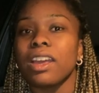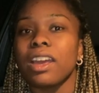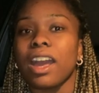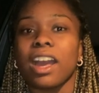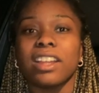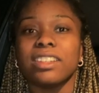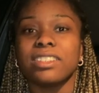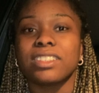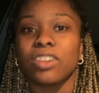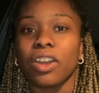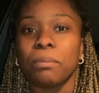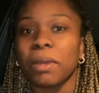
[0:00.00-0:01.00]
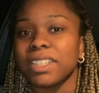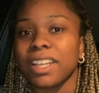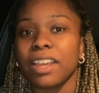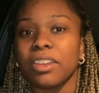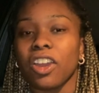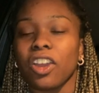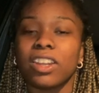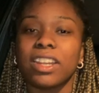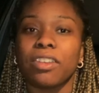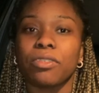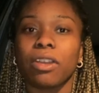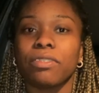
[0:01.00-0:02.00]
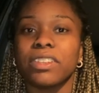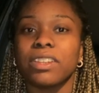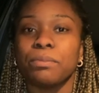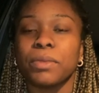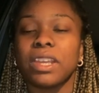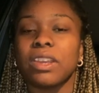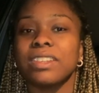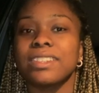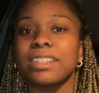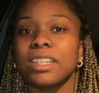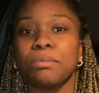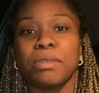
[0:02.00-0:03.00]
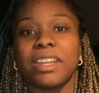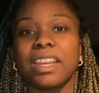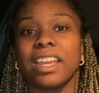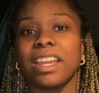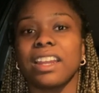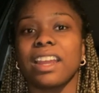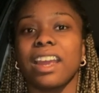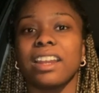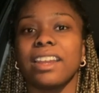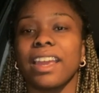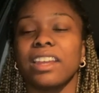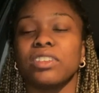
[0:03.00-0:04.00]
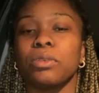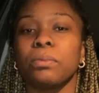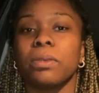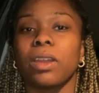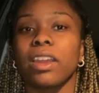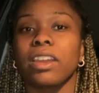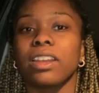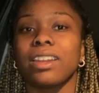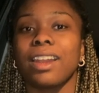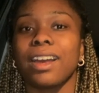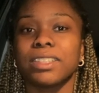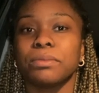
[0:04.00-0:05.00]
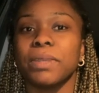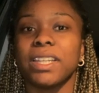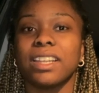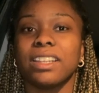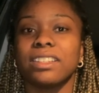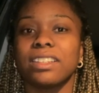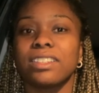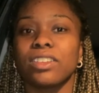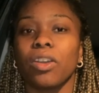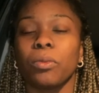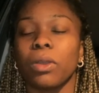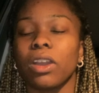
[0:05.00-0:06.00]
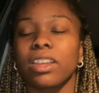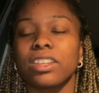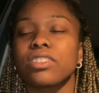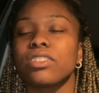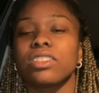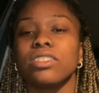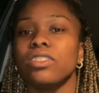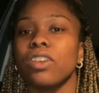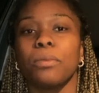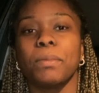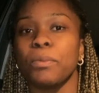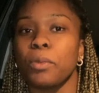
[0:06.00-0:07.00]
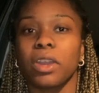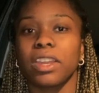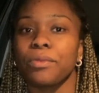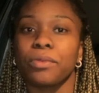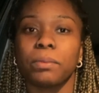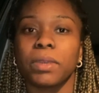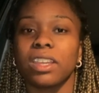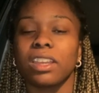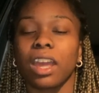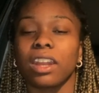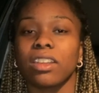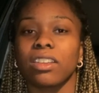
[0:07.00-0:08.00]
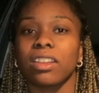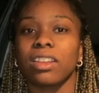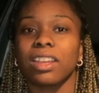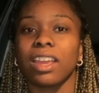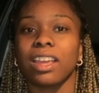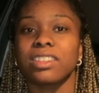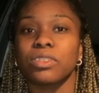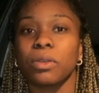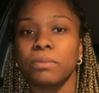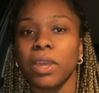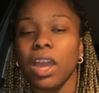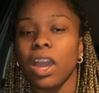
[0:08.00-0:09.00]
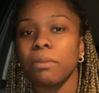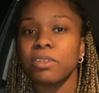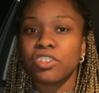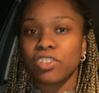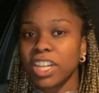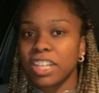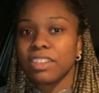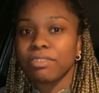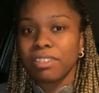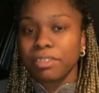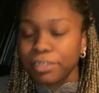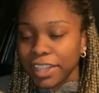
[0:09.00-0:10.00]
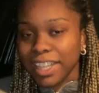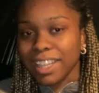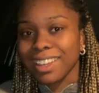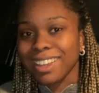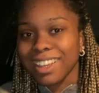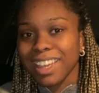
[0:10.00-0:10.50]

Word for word: and starting my day earlier rather than me sleeping in and getting up like last minute to start work it's just not been working for me and yeah so i'm i'm just trying a different thing